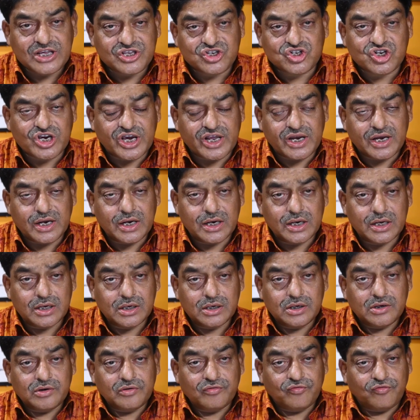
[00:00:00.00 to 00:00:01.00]
chain
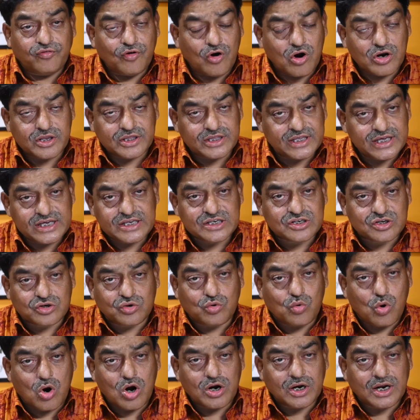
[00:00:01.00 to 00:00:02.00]
for these
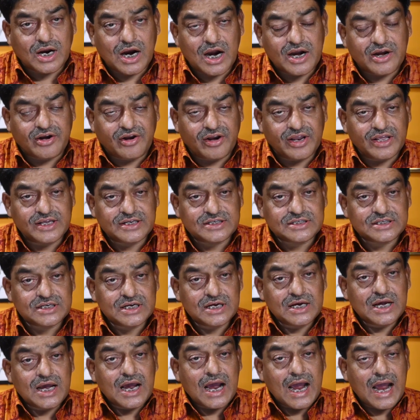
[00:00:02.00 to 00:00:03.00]
Quad countries
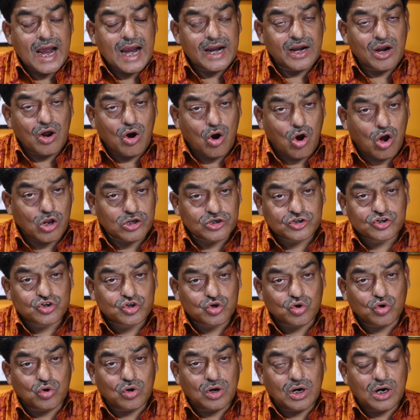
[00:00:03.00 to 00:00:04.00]
and
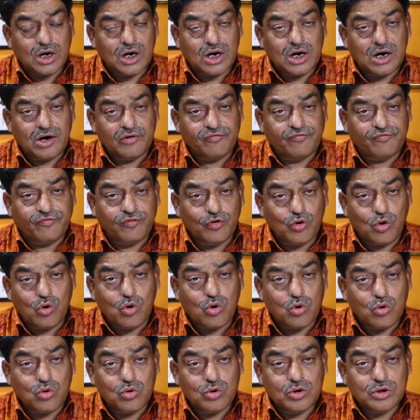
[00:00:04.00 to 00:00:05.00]
also a
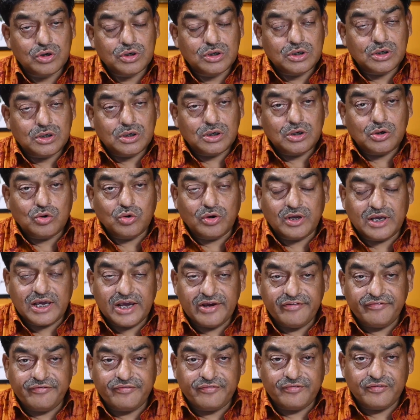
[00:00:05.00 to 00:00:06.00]
flow to give